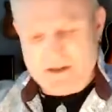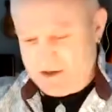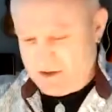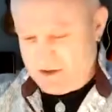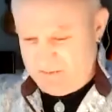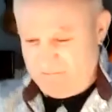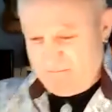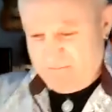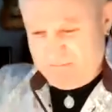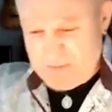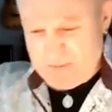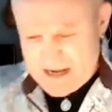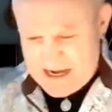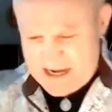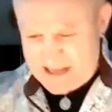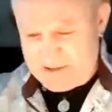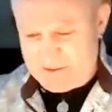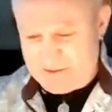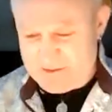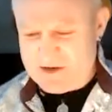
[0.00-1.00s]
There's a
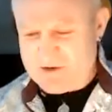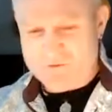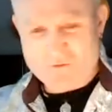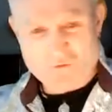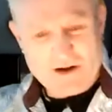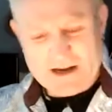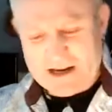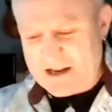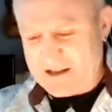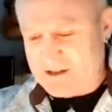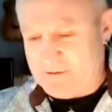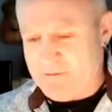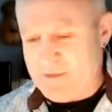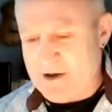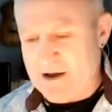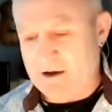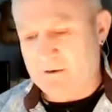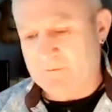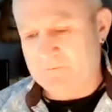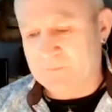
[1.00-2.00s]
beating, ringing the
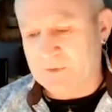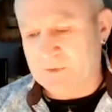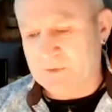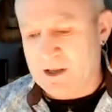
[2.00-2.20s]
bell.